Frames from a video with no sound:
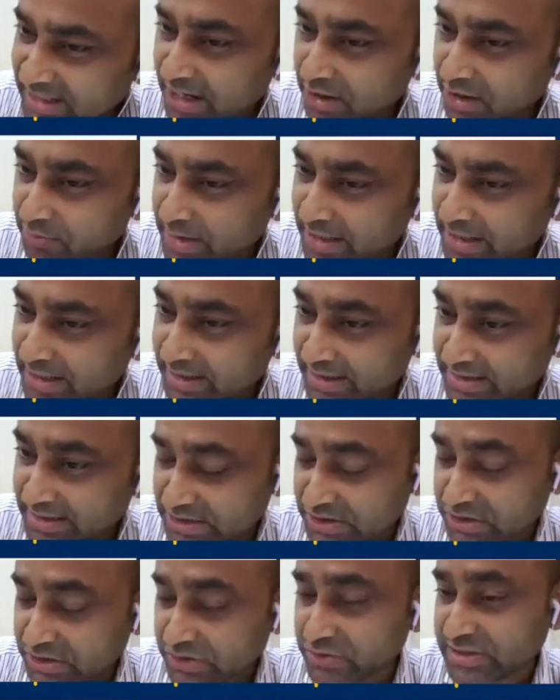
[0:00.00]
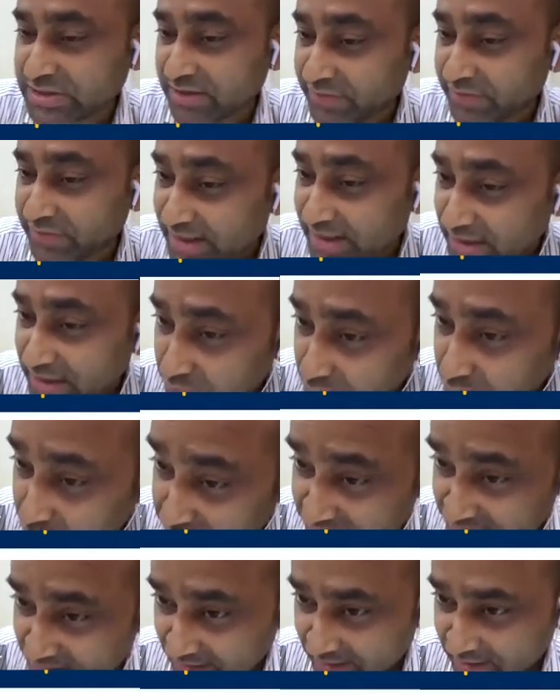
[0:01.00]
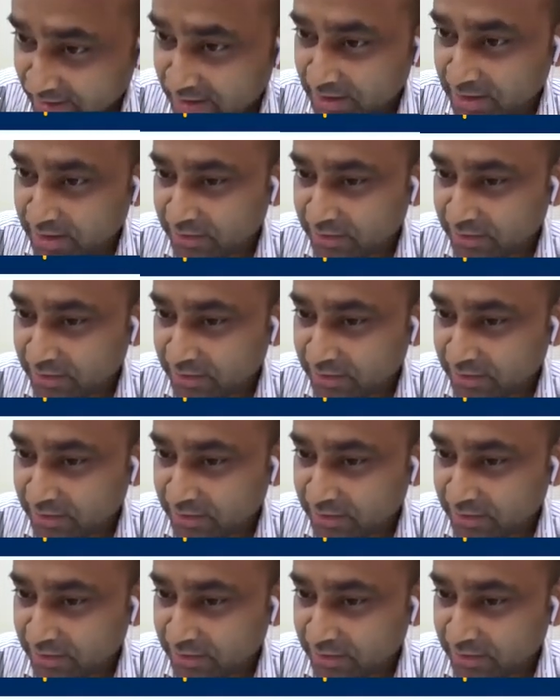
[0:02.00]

aromatic residues are very crucial